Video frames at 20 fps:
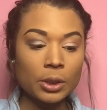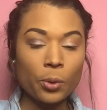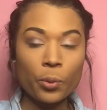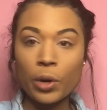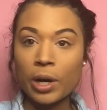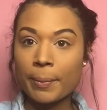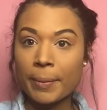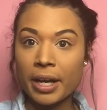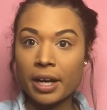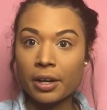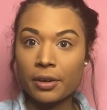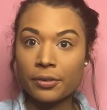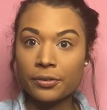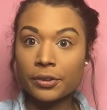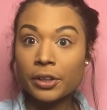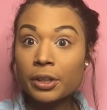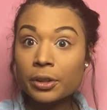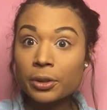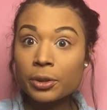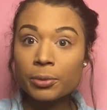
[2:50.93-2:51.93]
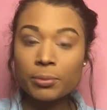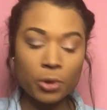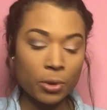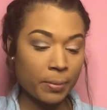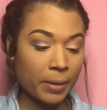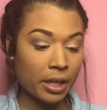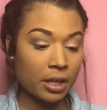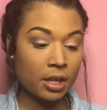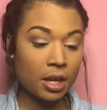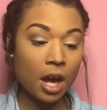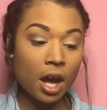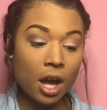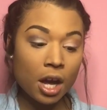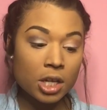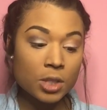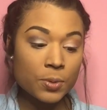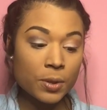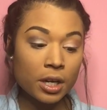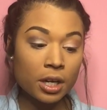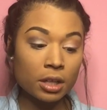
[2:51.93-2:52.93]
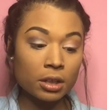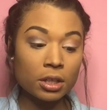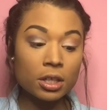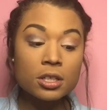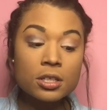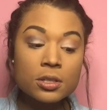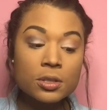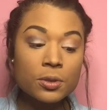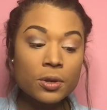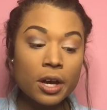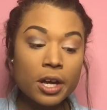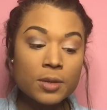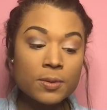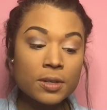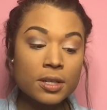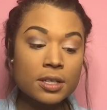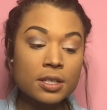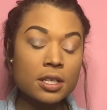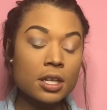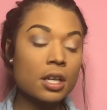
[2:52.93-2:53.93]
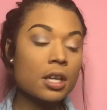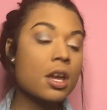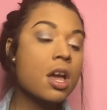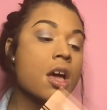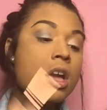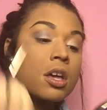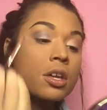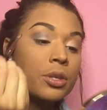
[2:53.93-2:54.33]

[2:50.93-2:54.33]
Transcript: what am I gonna film? Oh my gosh, what kind of looks do you guys wanna see?